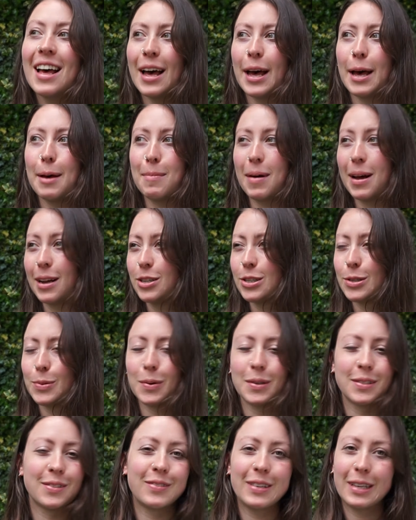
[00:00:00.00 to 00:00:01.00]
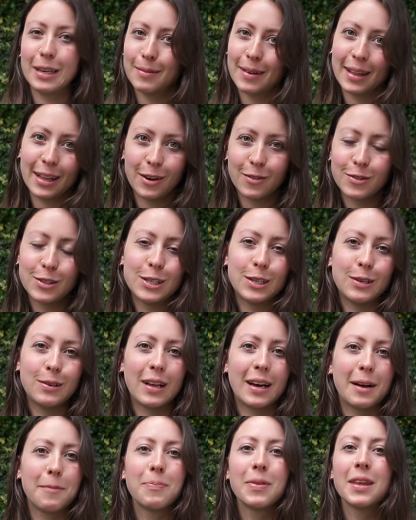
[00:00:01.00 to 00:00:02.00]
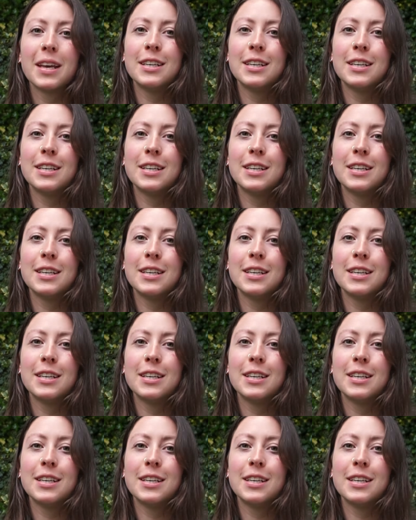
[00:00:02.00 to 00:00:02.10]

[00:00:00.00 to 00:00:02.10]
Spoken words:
I just wasn't really well enough to do that.